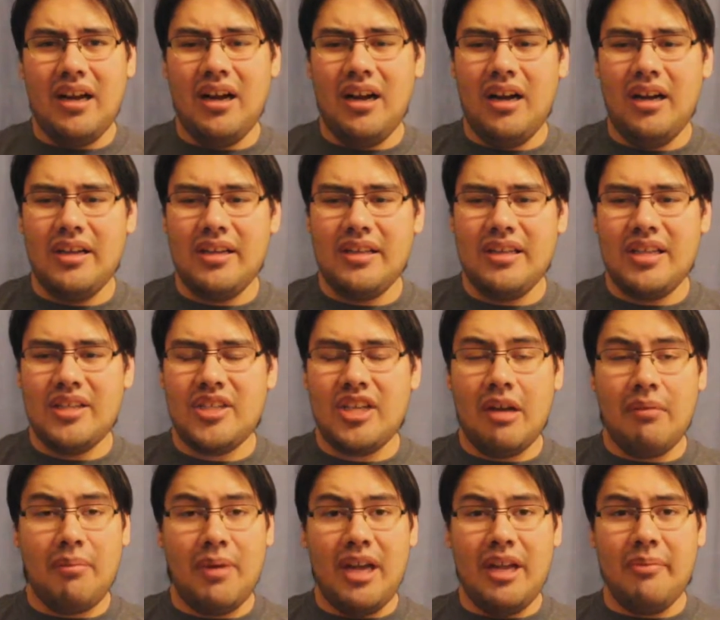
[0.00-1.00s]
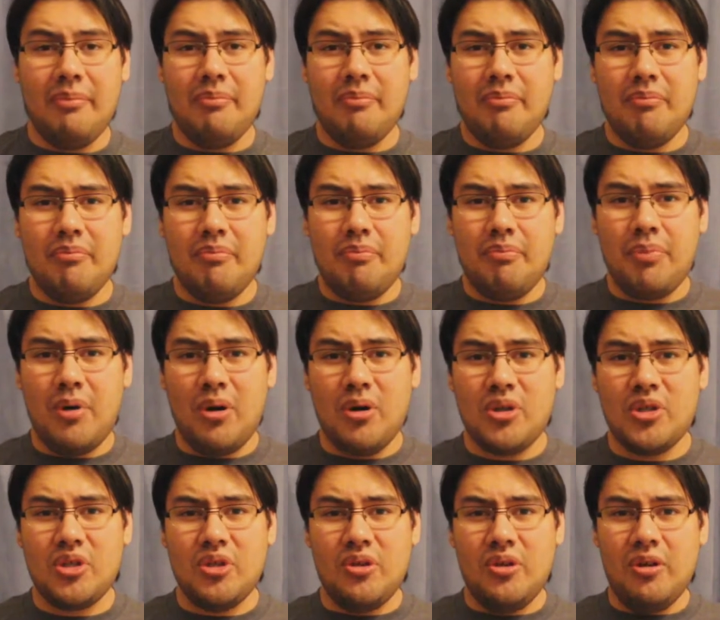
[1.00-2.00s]
It's not my
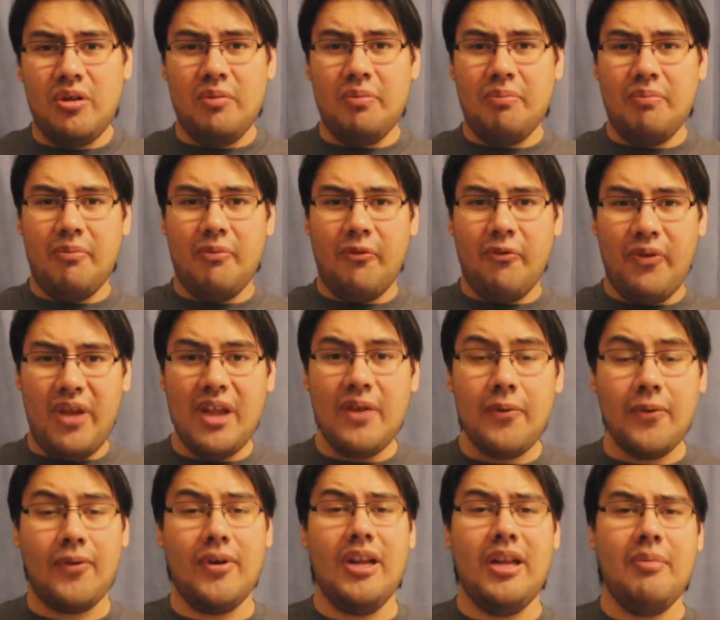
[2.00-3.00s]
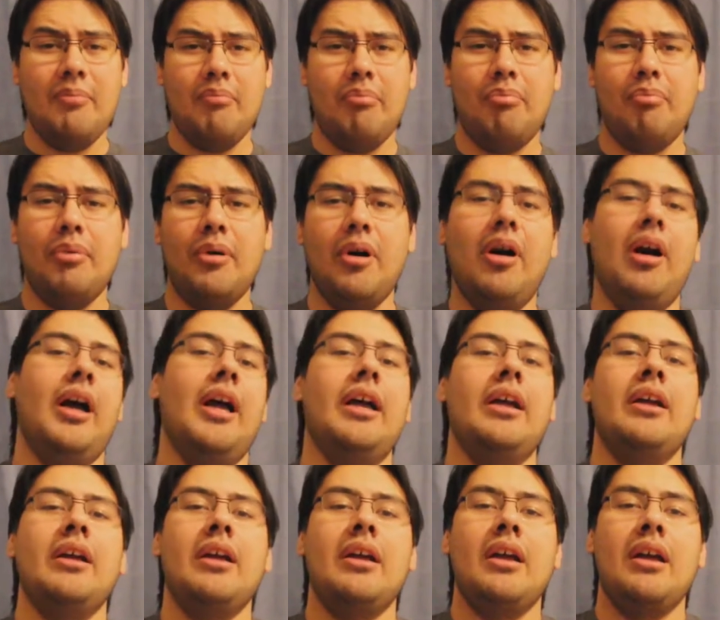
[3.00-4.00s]
personal favorite,
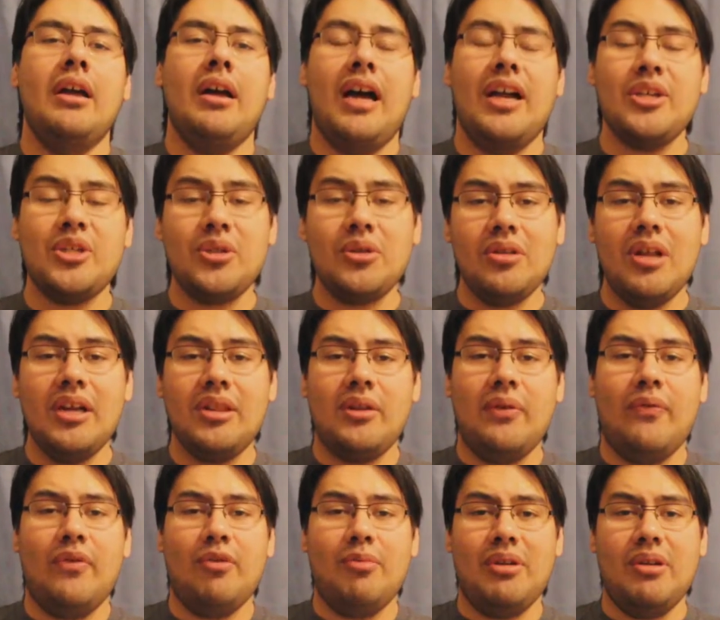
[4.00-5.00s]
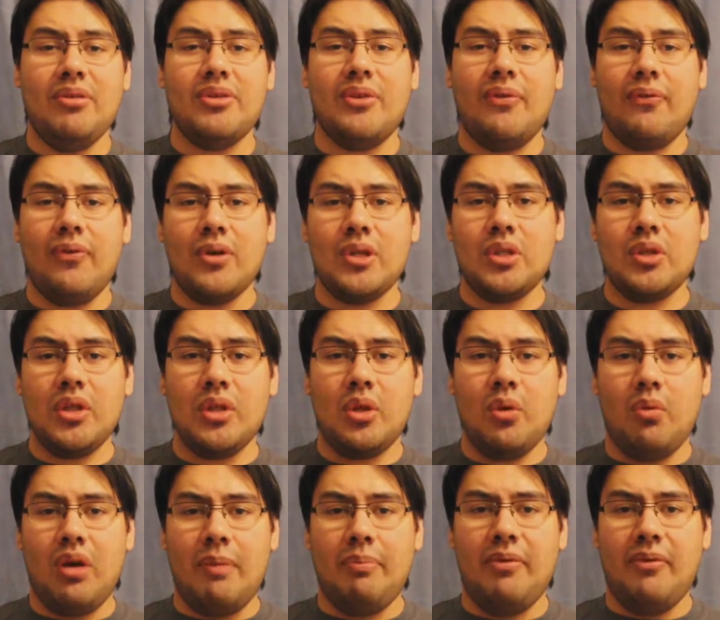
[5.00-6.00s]
but I still like the film. And it was the first
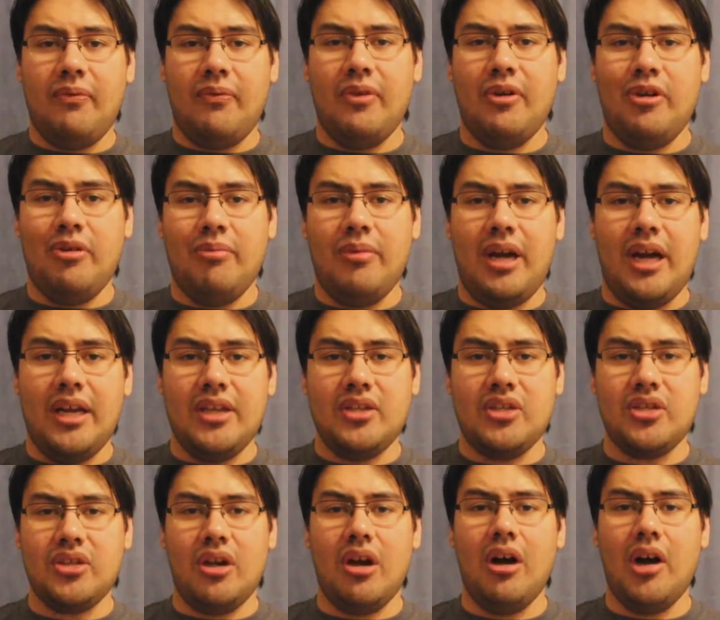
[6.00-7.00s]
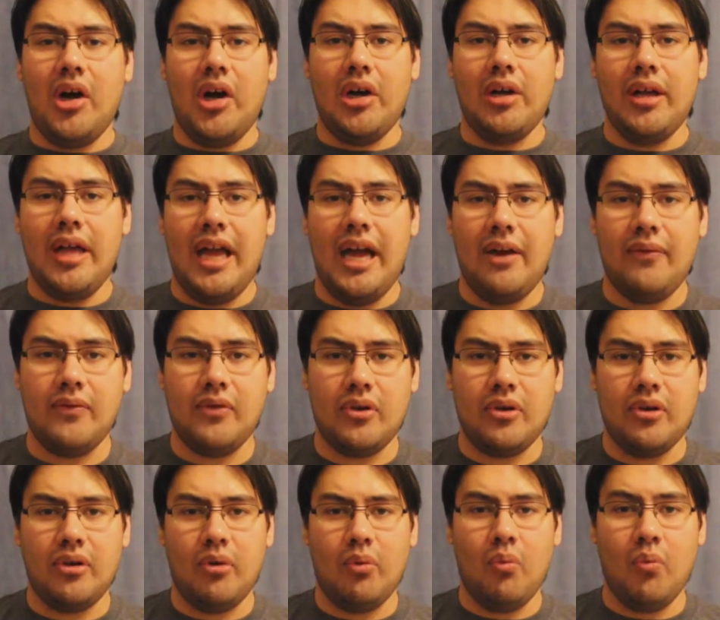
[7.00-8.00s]
Lethal Weapon film I saw
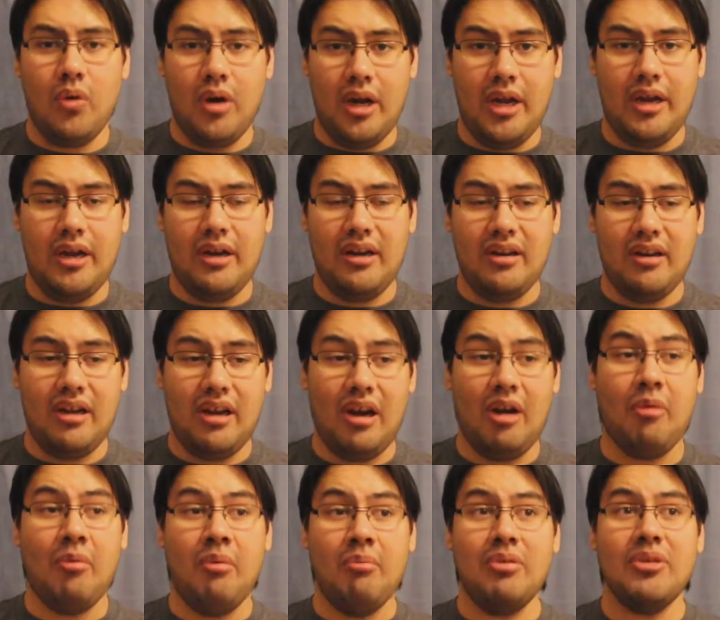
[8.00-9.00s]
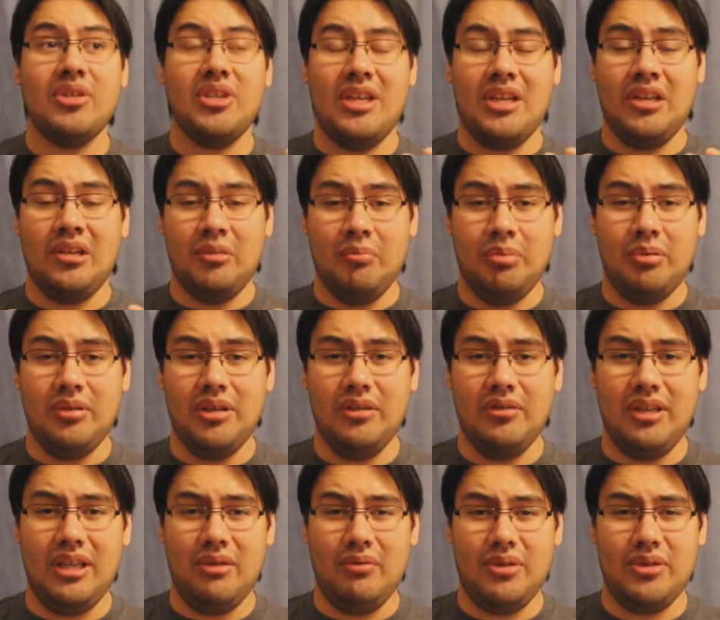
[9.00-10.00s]
after one. I remember seeing
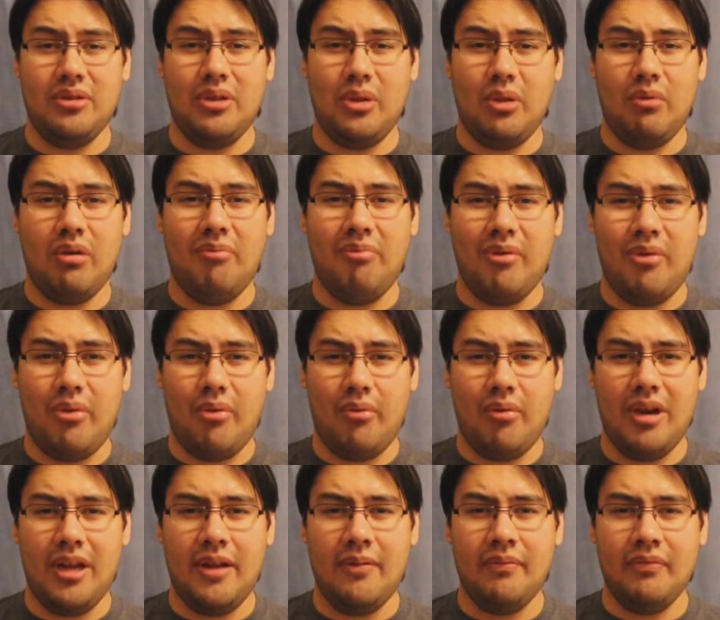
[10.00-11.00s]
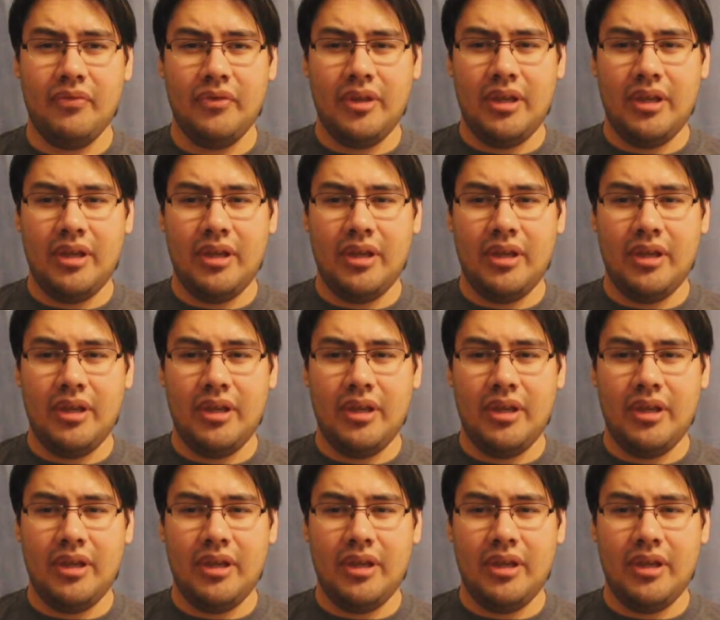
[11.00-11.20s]
completely. It was Lethal Weapon 3.